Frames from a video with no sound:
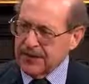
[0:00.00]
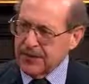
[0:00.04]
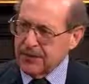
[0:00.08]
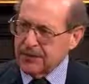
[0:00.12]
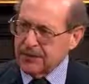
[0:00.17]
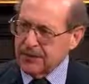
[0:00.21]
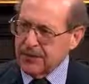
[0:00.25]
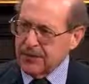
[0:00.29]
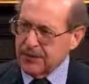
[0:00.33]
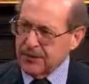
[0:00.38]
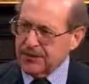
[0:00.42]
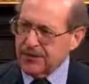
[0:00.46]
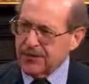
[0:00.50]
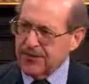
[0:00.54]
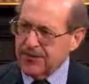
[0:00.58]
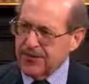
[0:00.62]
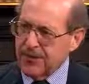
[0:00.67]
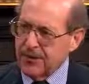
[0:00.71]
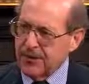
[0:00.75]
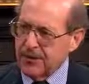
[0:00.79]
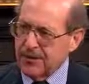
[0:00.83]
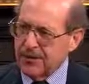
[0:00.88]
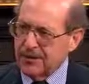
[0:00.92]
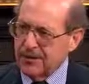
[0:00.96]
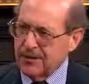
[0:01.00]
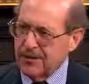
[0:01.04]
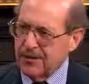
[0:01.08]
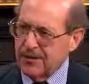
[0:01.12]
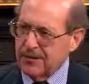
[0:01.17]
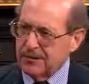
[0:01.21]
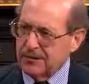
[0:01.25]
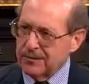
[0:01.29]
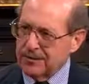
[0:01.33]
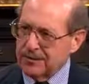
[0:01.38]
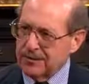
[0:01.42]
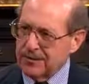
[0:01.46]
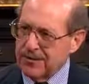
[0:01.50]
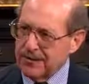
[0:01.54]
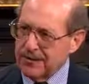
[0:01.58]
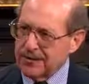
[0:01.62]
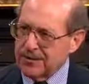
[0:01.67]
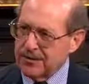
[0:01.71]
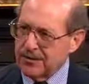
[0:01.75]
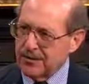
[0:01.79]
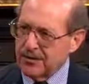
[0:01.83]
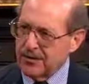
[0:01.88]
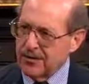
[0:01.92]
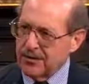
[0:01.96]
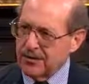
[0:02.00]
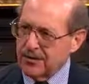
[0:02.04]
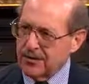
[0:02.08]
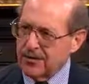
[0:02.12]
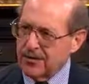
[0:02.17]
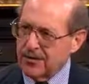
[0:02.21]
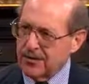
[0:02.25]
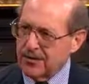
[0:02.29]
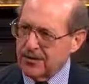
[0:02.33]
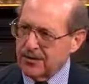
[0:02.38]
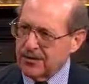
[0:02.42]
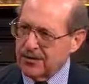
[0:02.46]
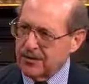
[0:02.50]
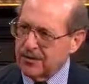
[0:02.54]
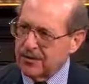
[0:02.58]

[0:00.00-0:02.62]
That was the most fertile place on earth.